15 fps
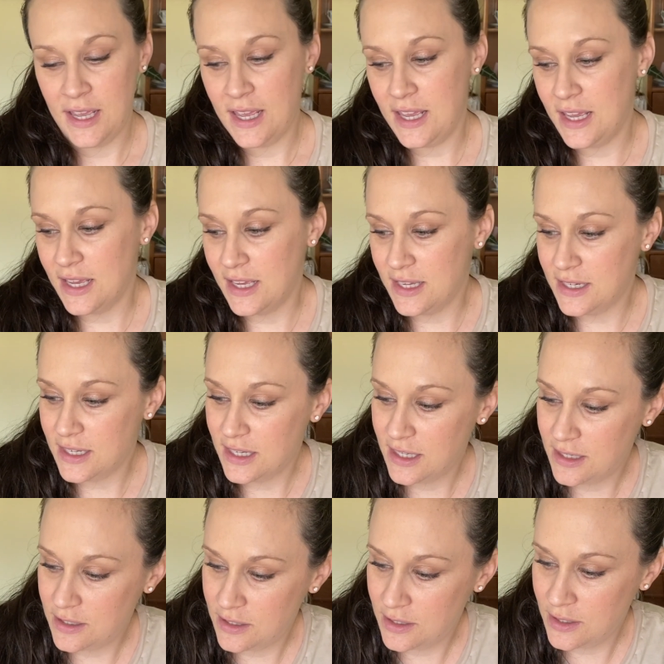And
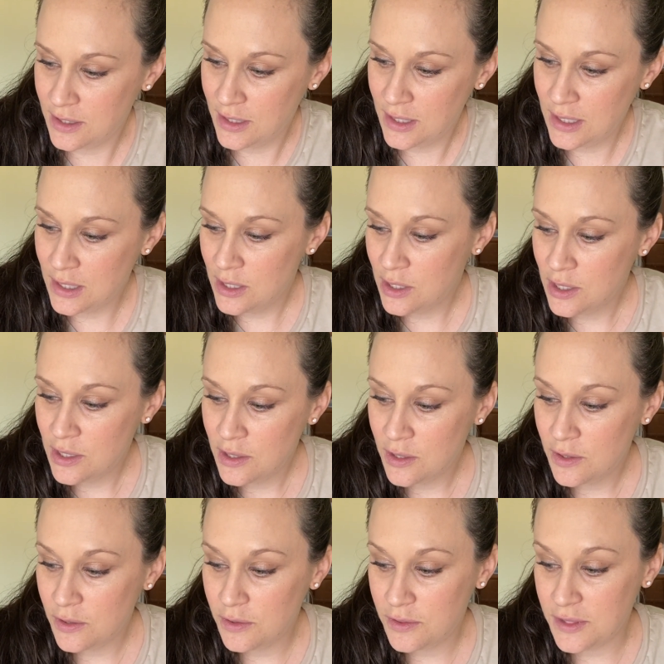
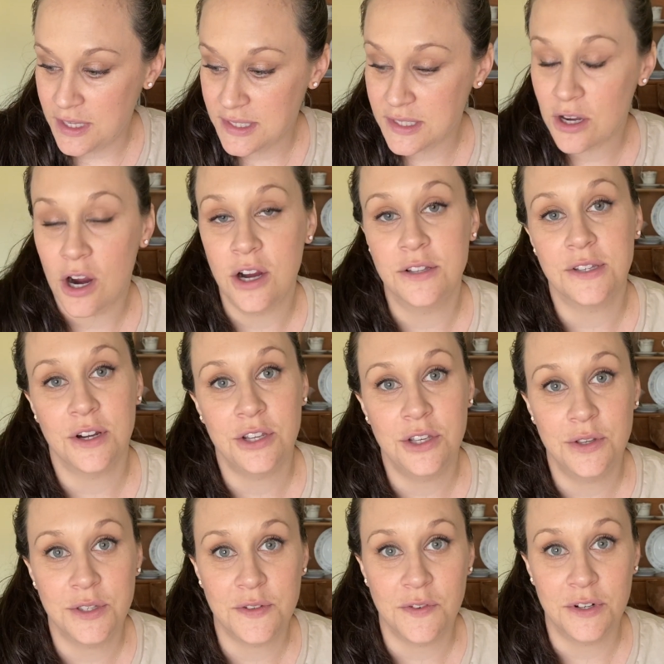these cards are
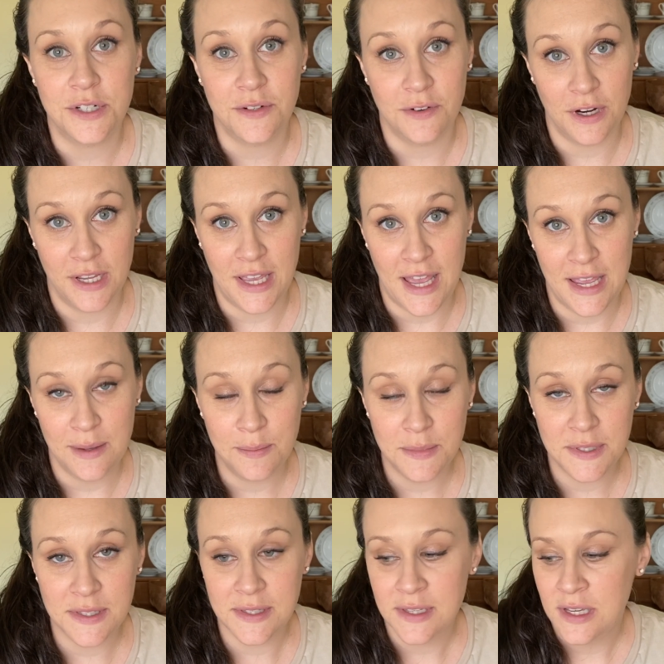used for different
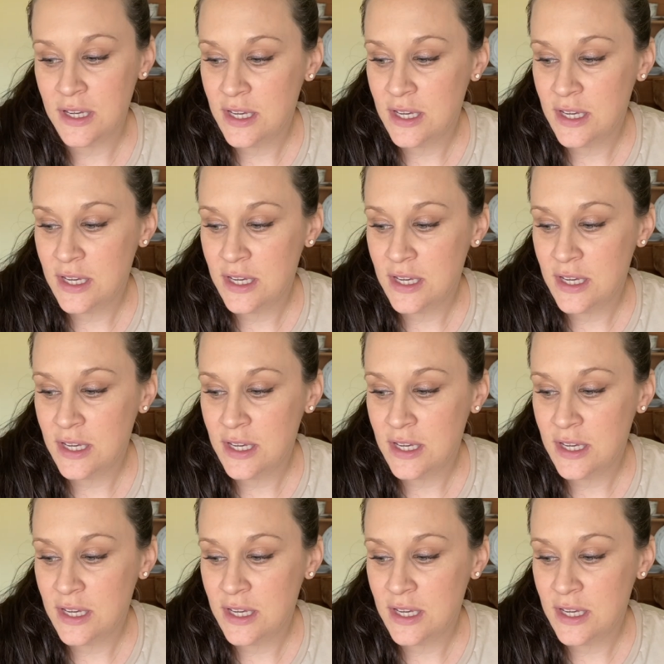games.